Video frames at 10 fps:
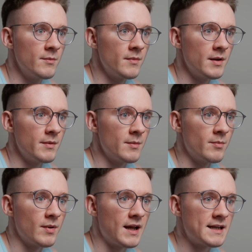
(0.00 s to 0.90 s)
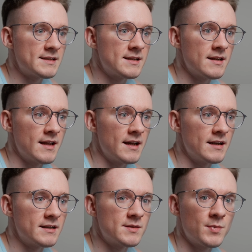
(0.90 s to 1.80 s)
maybe blast
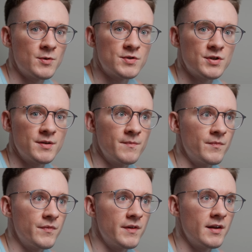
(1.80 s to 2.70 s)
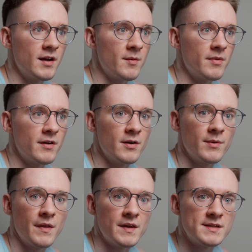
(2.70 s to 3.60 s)
that exposure up there
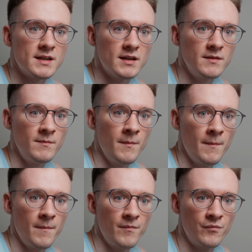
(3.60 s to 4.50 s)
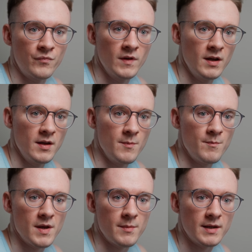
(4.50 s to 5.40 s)
around the sun.
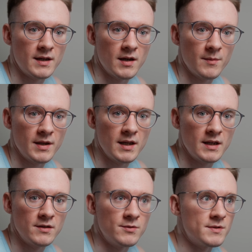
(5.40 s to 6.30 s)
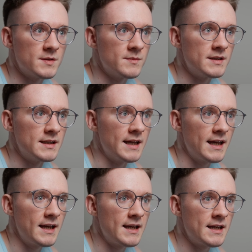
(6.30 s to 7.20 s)
Maybe come in and do some
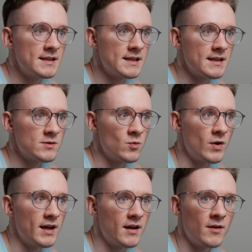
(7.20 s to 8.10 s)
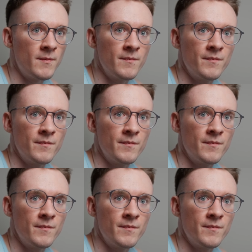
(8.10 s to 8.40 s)
dehaze as well.